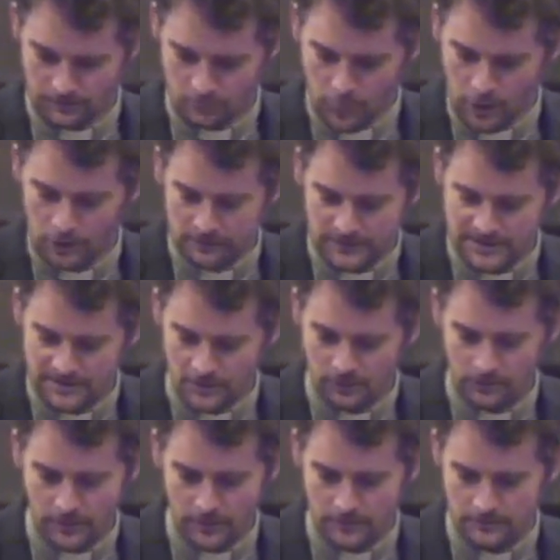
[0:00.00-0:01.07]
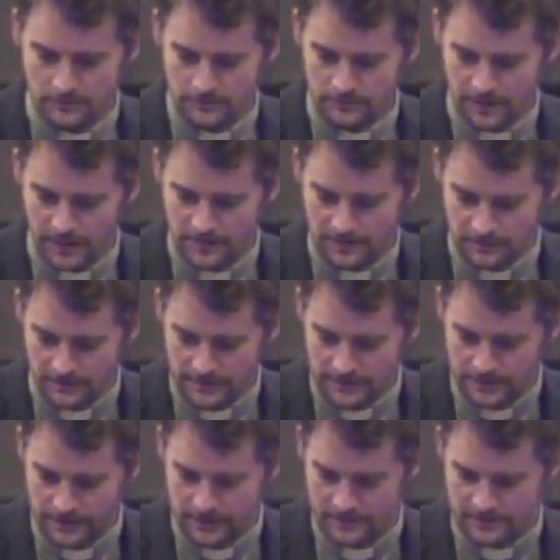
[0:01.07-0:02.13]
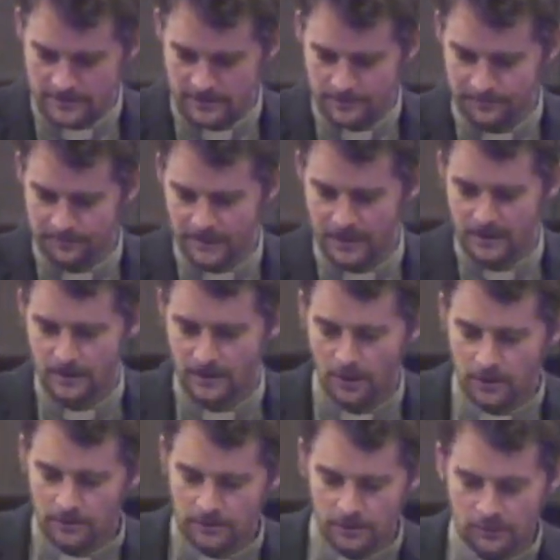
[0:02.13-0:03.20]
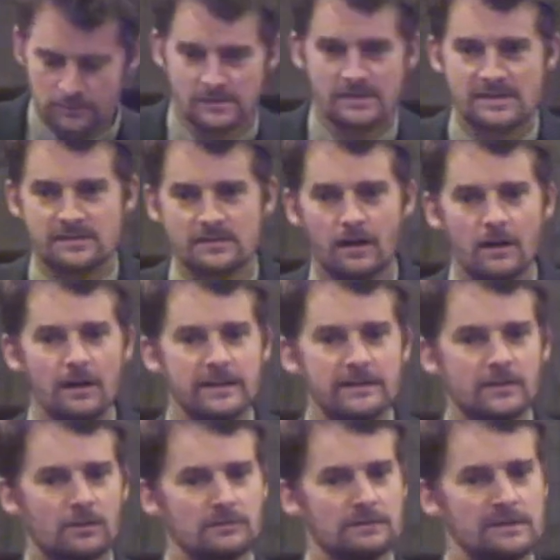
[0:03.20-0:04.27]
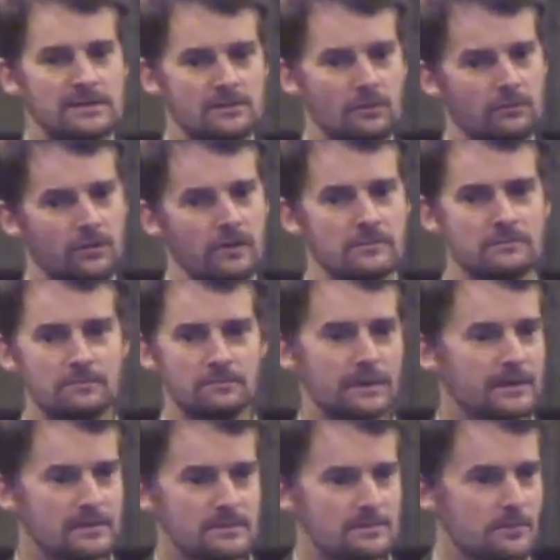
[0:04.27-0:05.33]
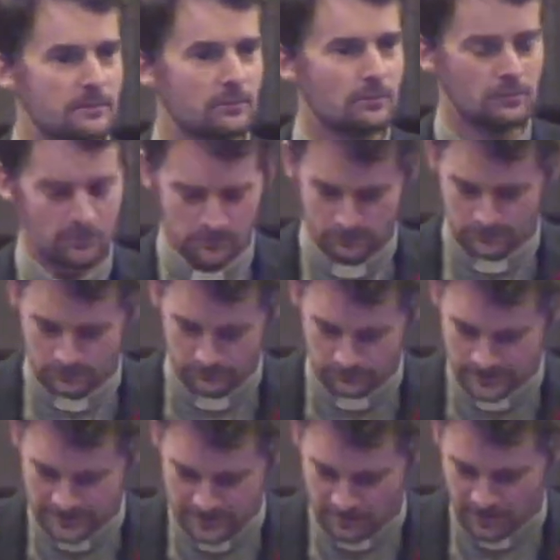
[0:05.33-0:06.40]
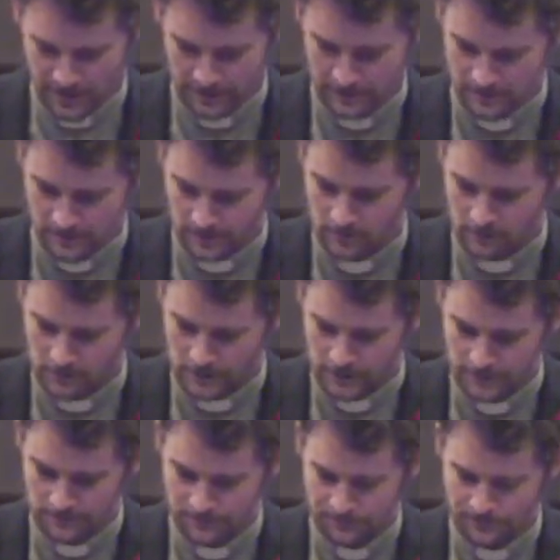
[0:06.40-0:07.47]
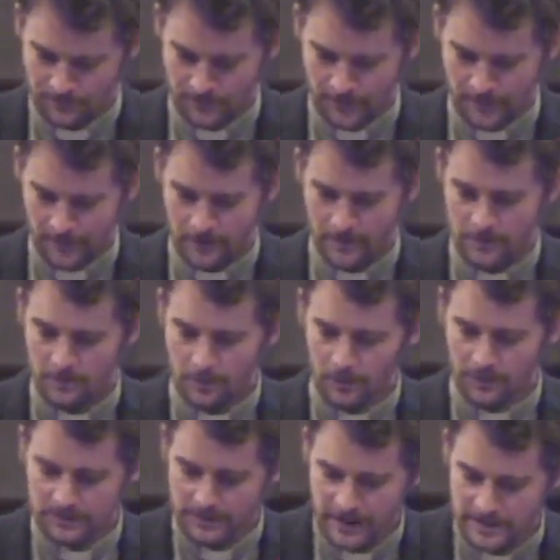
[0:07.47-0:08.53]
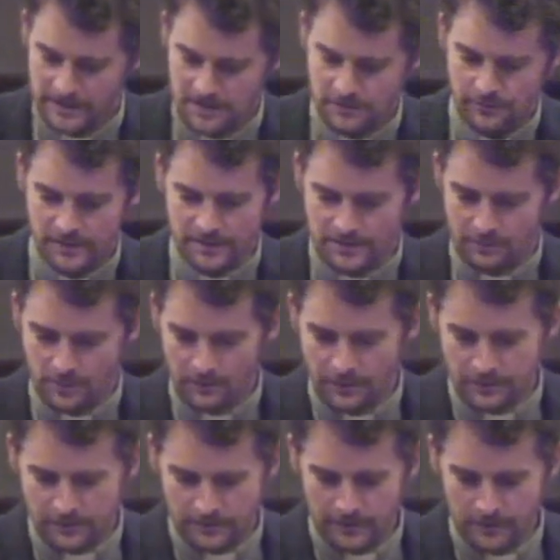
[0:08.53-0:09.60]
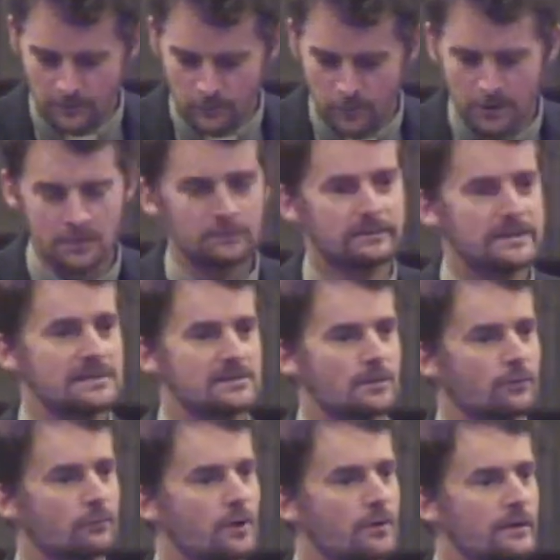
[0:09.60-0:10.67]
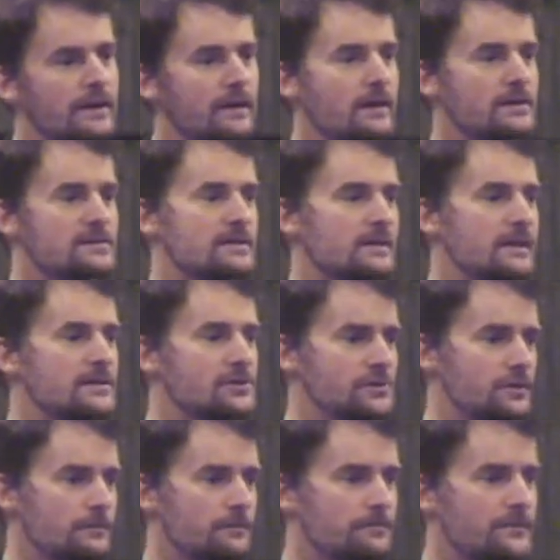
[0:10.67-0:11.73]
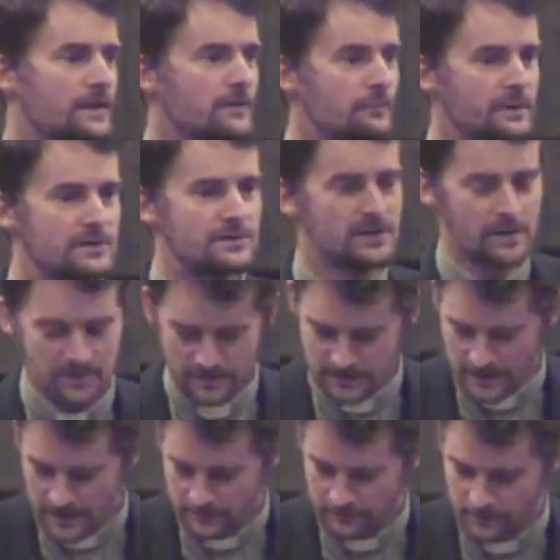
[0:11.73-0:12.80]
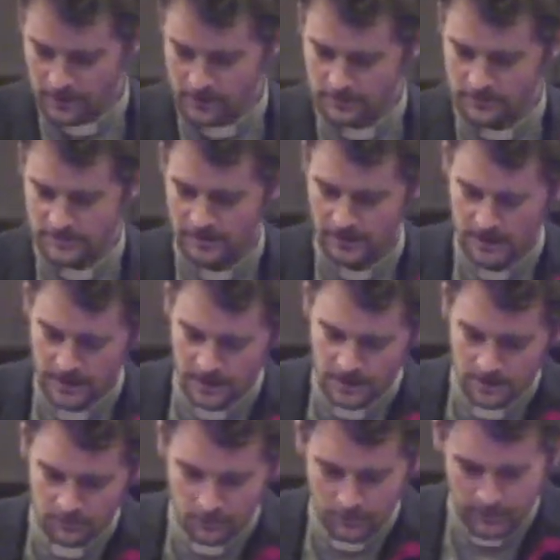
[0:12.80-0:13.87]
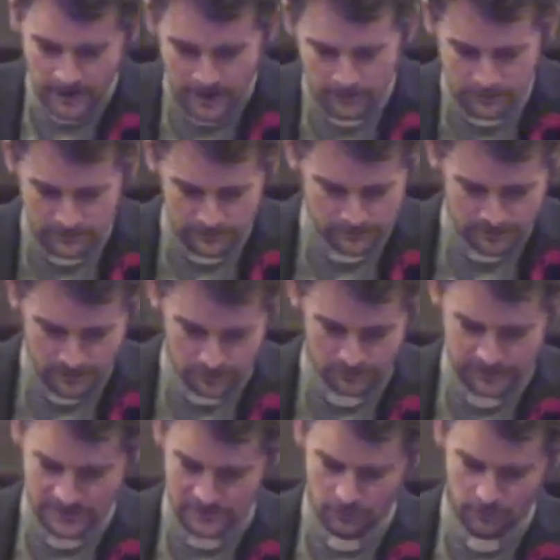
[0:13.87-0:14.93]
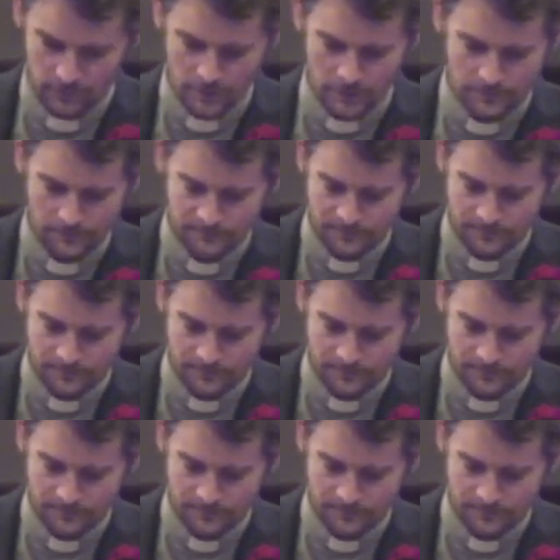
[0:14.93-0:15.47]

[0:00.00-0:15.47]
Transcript: worldly sorrow kinds of feelings alongside godly sorrow because we're all mixed bags, aren't we? But the danger is when we feel worldly sorrow in isolation. If we just have those without godly sorrow,